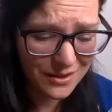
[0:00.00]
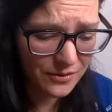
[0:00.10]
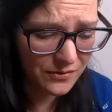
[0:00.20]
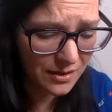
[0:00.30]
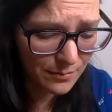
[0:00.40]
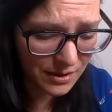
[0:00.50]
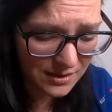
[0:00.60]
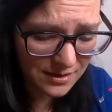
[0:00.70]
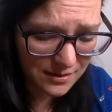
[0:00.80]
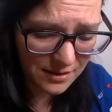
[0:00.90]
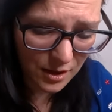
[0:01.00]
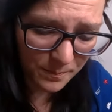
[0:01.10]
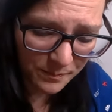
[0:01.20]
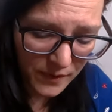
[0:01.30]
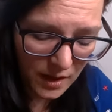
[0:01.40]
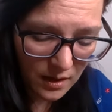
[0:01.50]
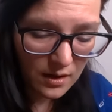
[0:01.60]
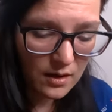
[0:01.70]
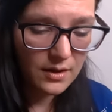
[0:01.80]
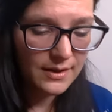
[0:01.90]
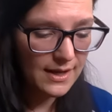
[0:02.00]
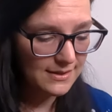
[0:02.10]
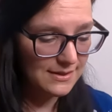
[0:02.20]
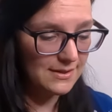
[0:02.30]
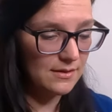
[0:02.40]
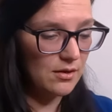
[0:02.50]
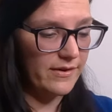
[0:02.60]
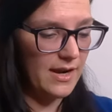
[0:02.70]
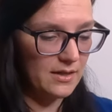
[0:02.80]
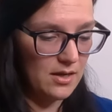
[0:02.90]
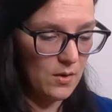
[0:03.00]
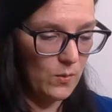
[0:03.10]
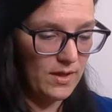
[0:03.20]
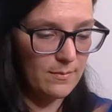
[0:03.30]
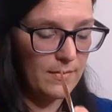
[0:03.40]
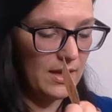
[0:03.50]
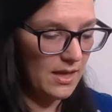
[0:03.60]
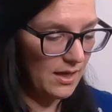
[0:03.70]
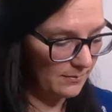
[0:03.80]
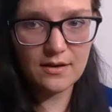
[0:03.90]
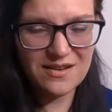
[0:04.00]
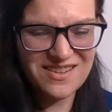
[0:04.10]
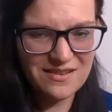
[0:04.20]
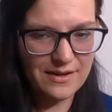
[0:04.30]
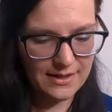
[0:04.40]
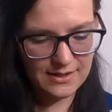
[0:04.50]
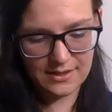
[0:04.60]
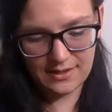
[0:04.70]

like fifteen bucks. So that's all right with me. Alright,